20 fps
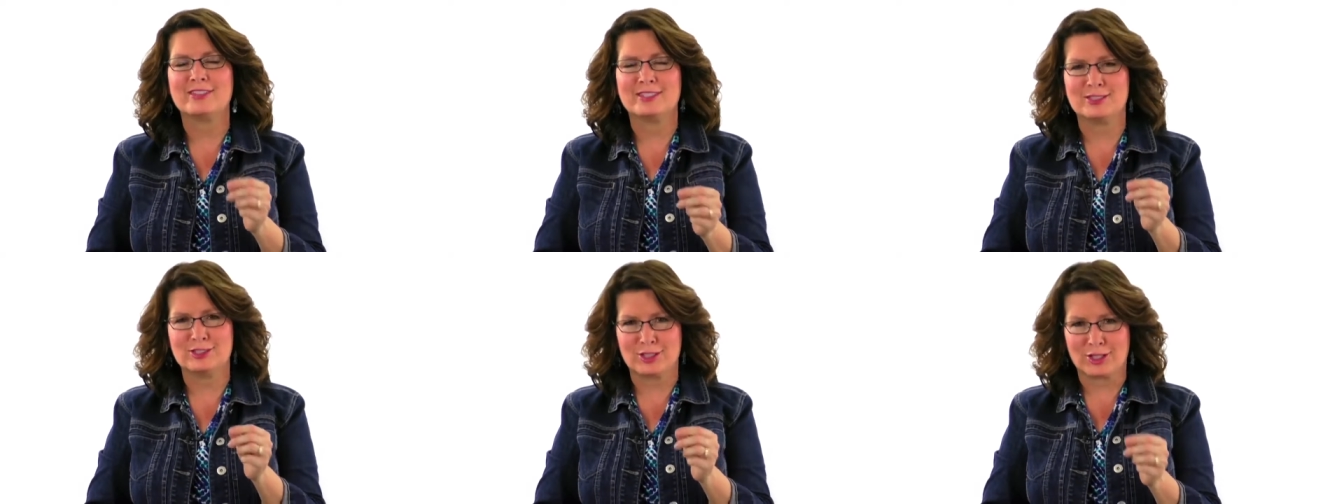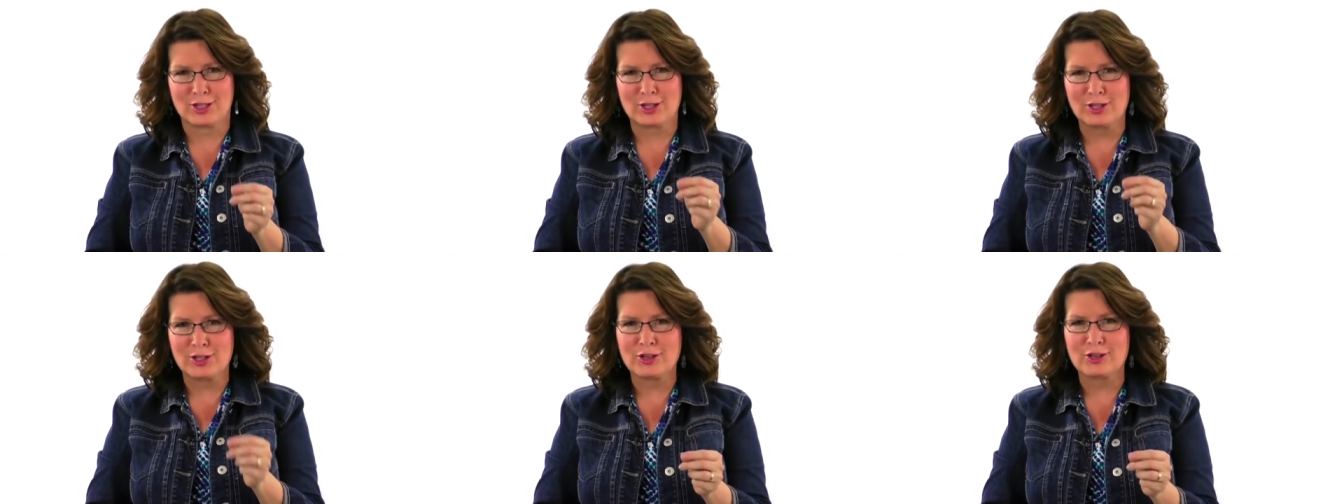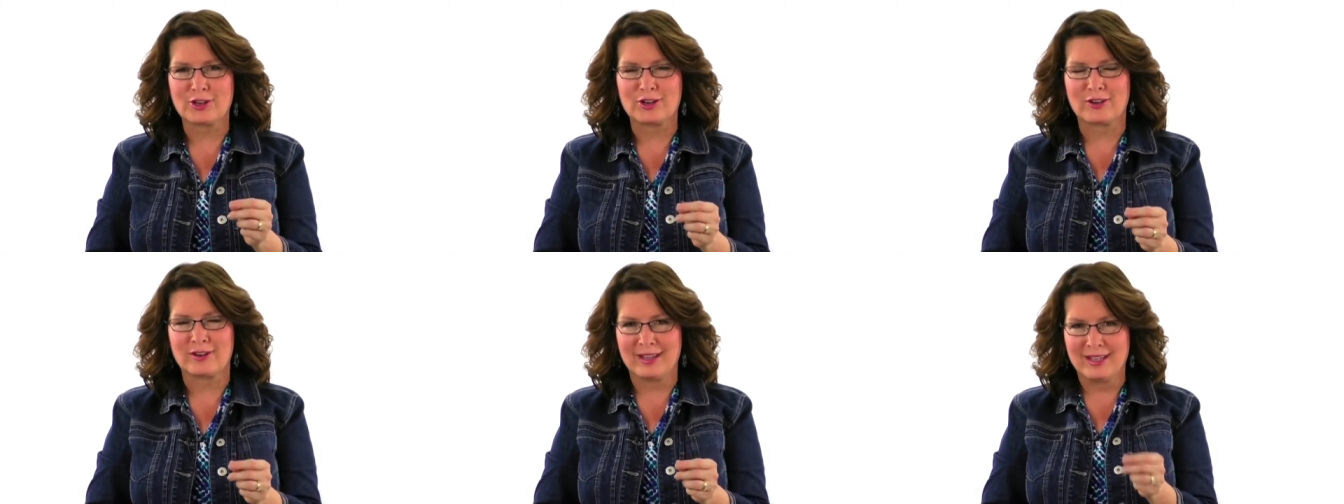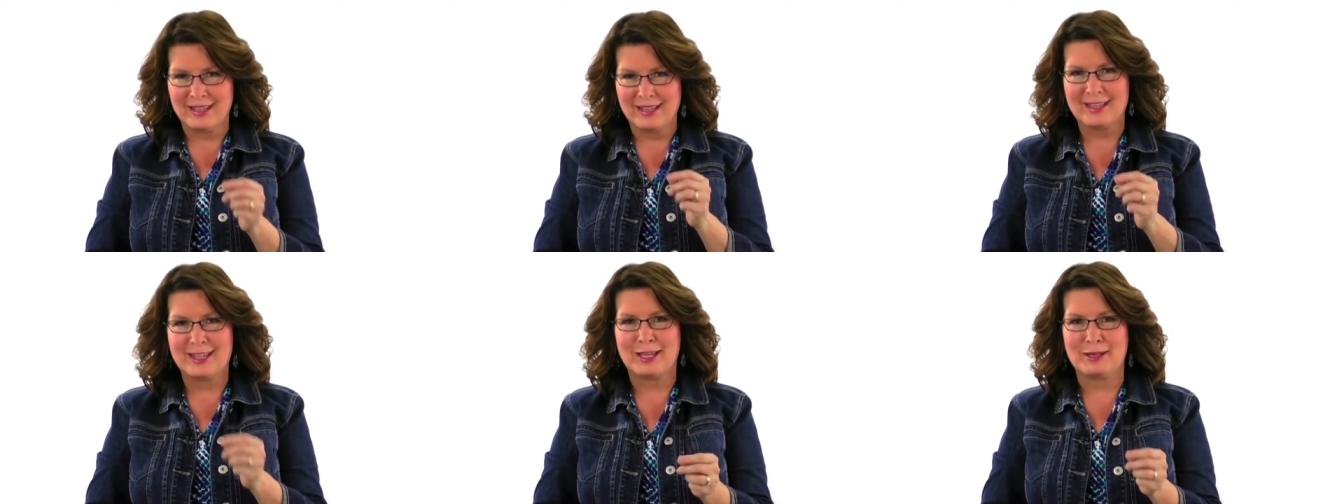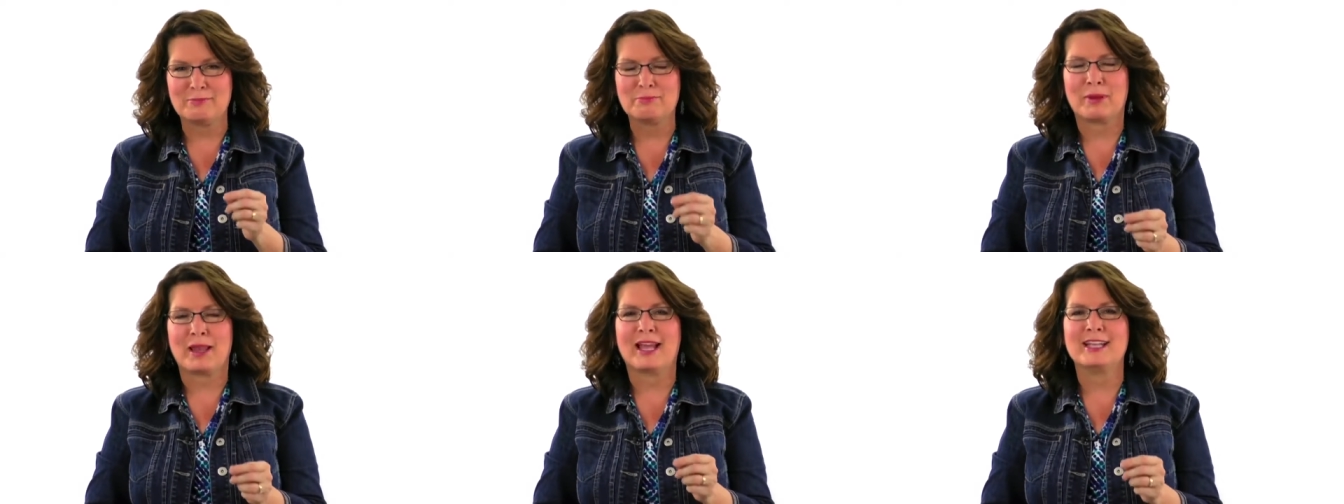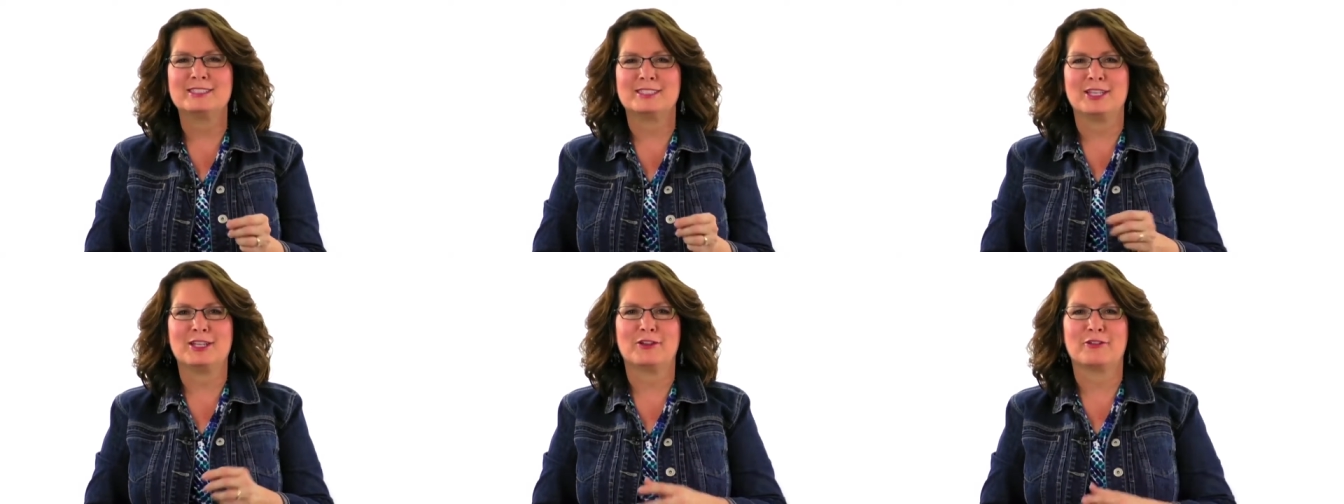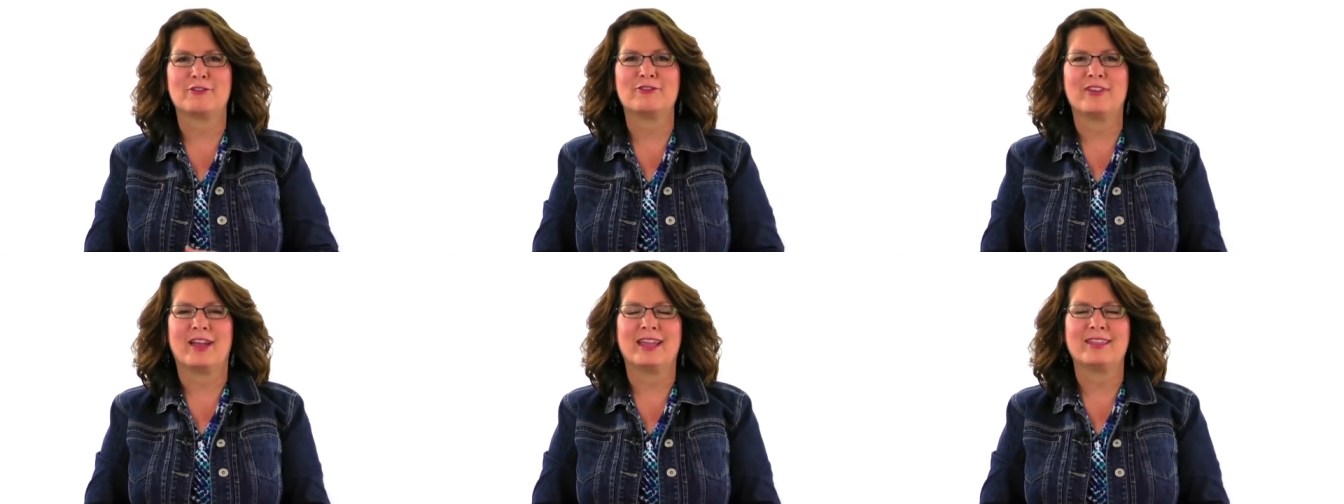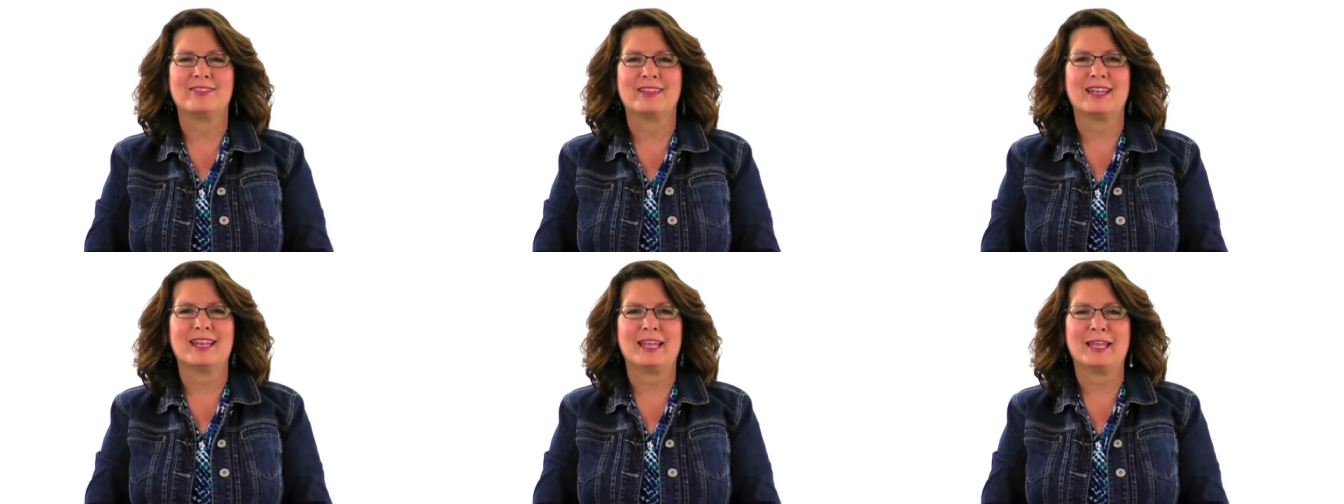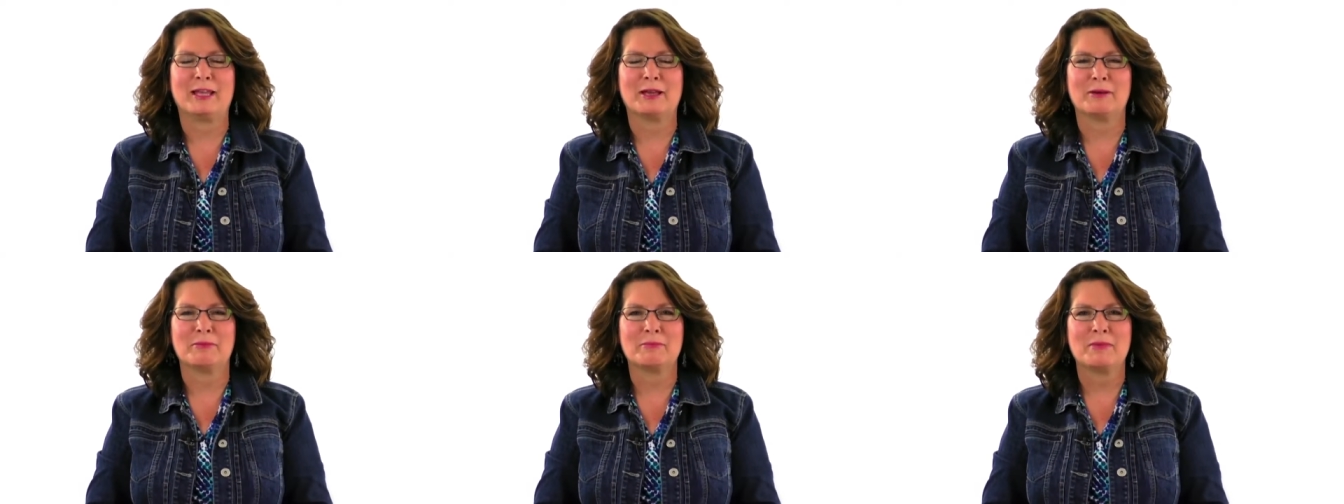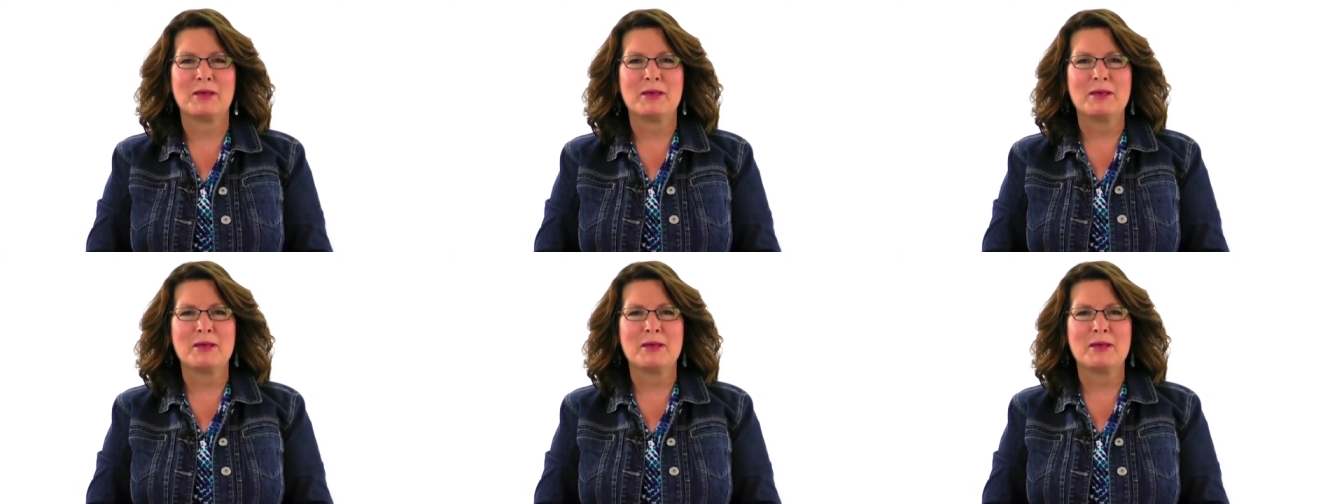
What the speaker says: is secure in placing your faith in Him.